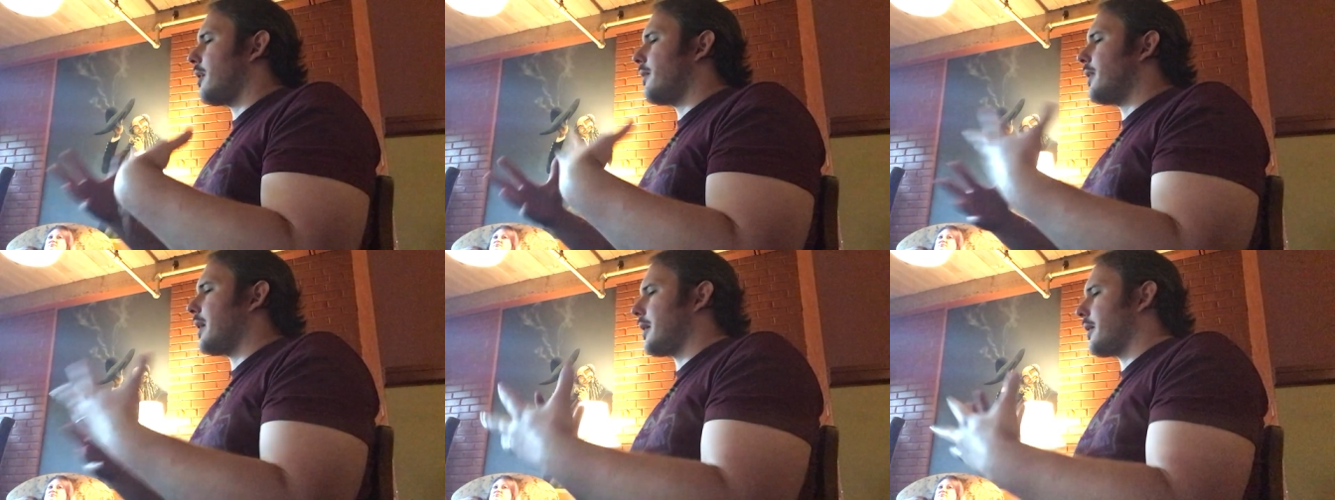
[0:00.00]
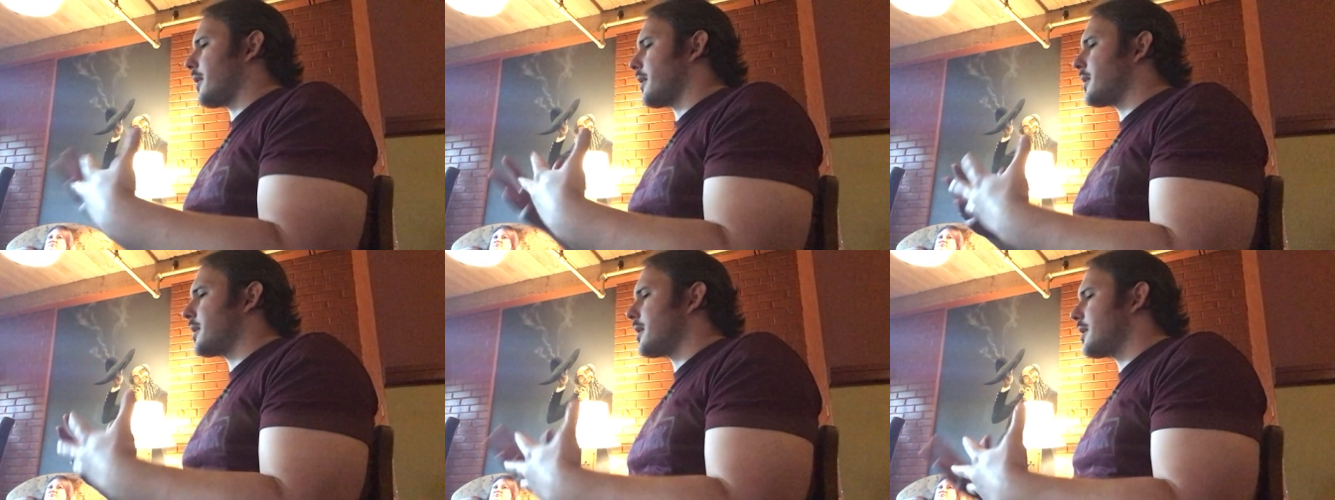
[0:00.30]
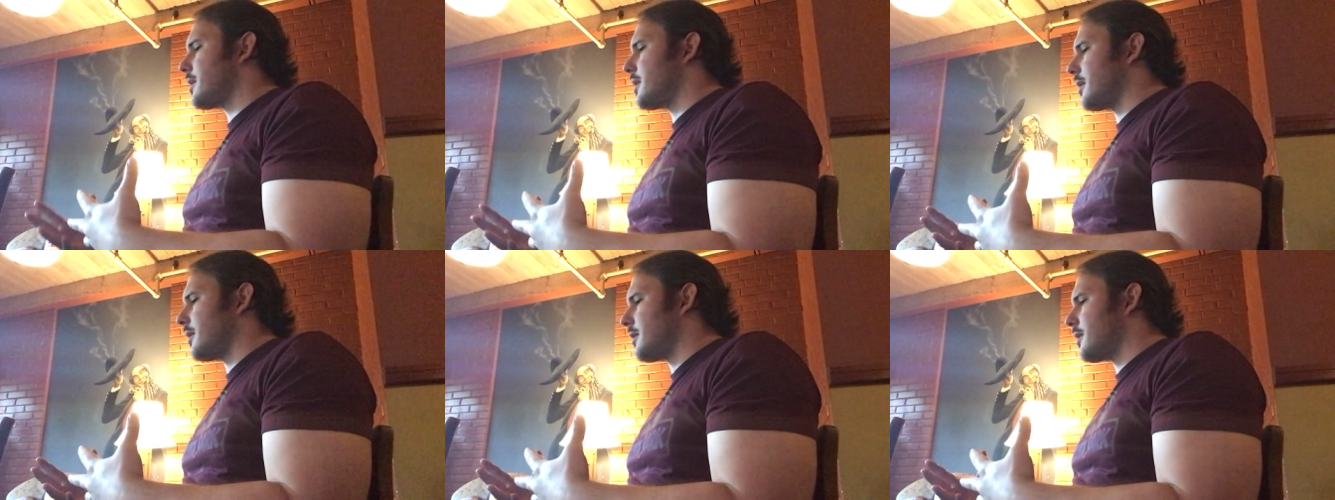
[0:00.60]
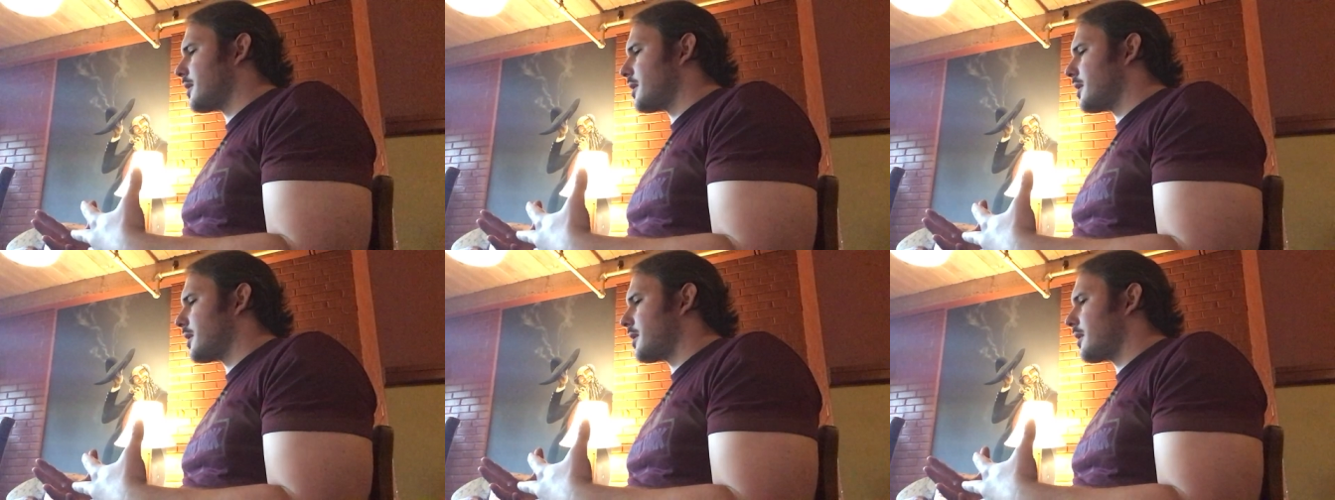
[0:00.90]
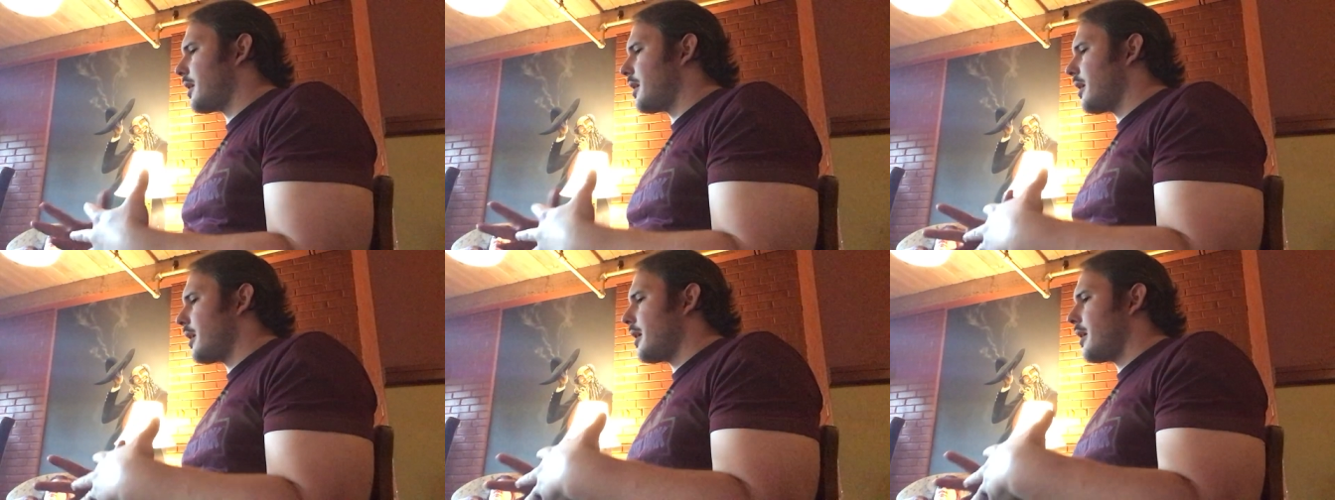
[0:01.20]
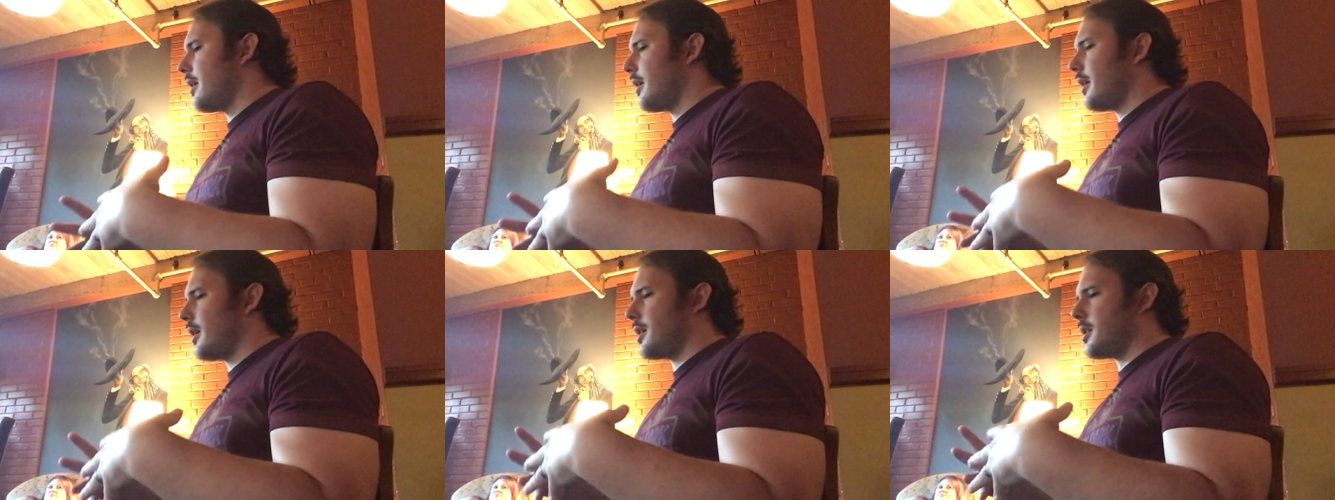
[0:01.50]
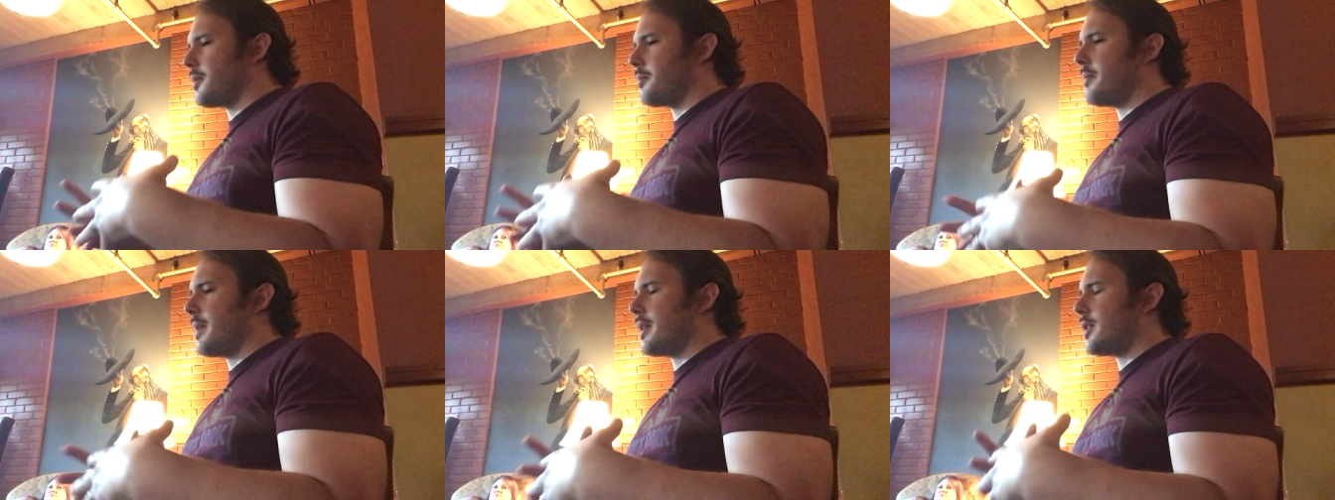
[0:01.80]
of our existence
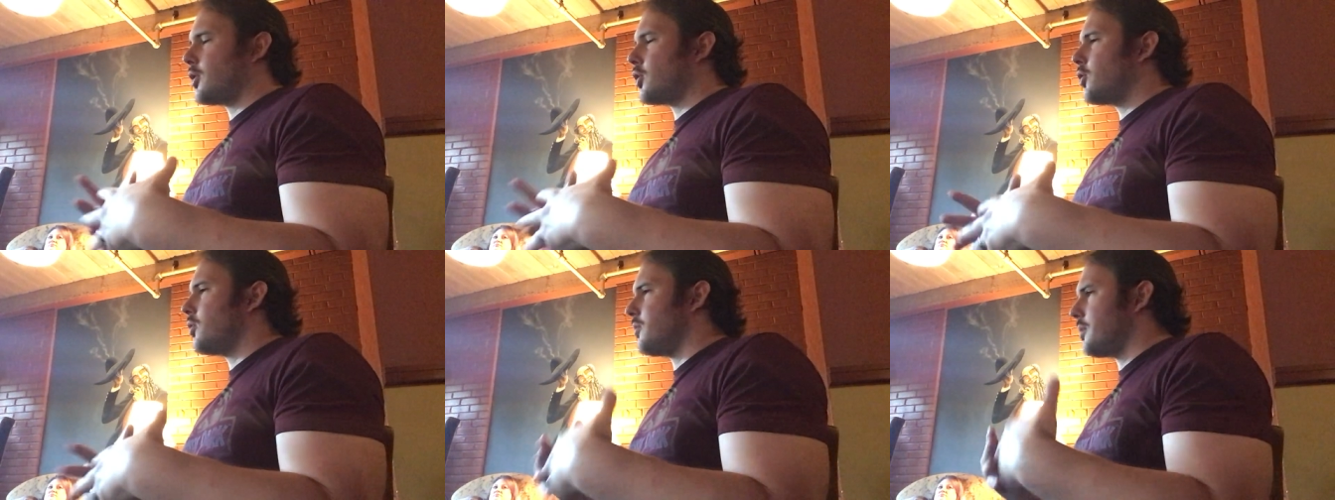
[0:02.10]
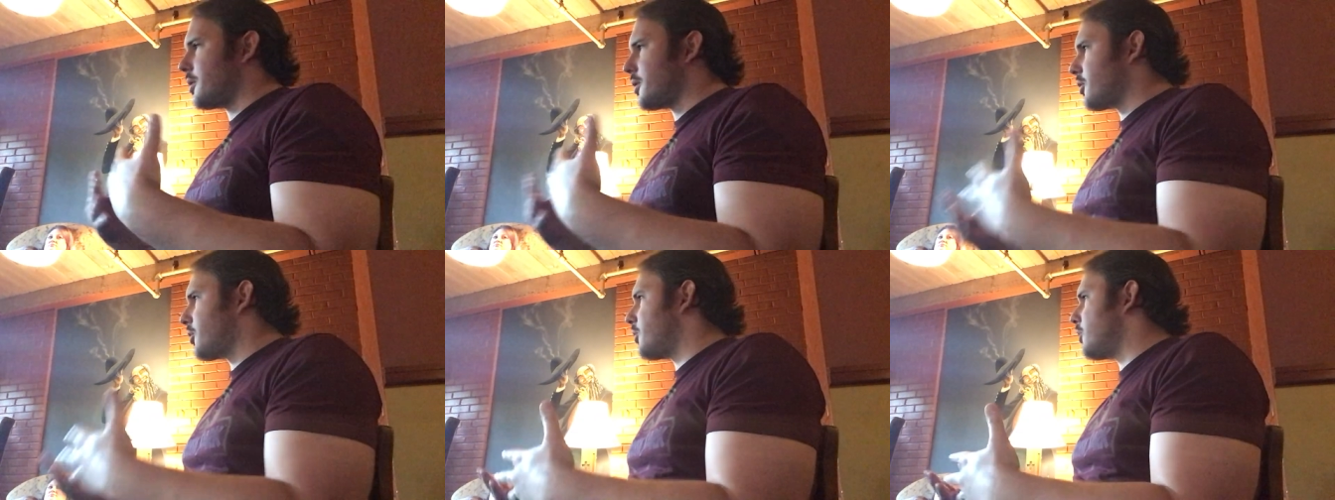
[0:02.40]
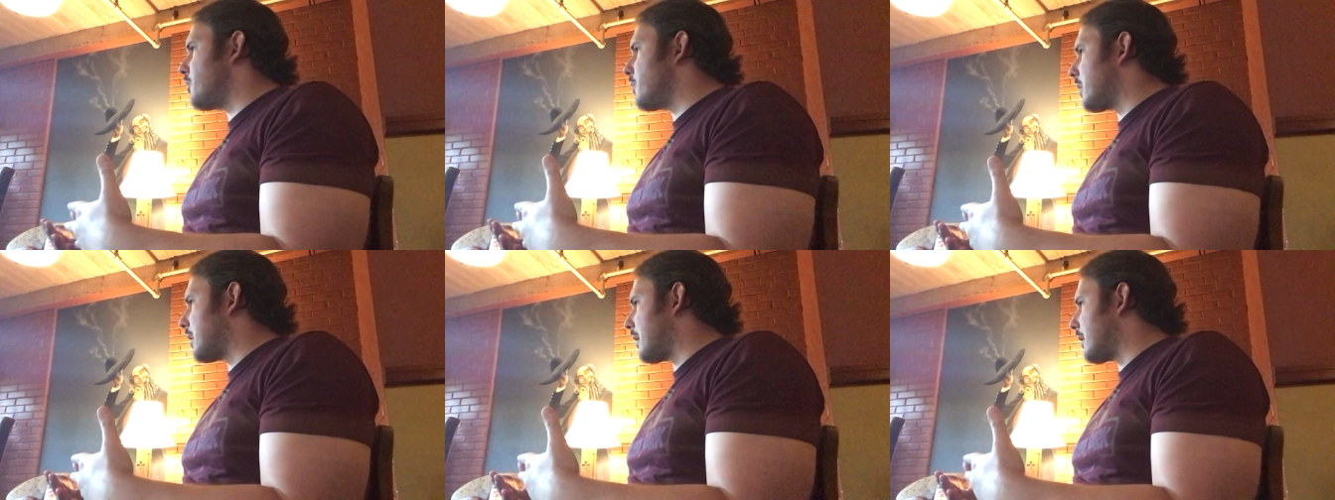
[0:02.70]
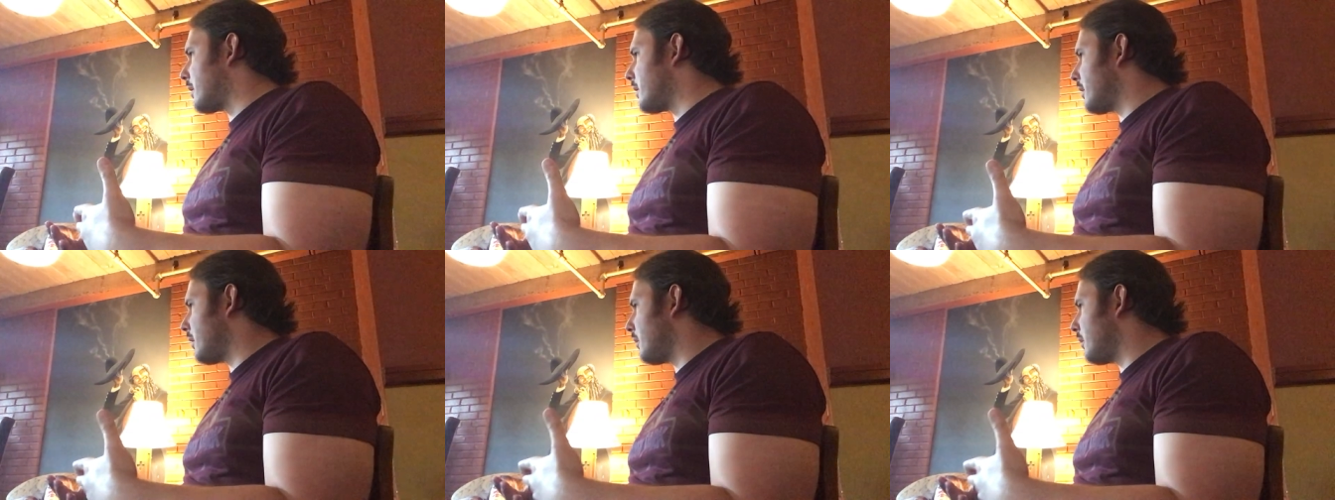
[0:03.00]
is meant to steward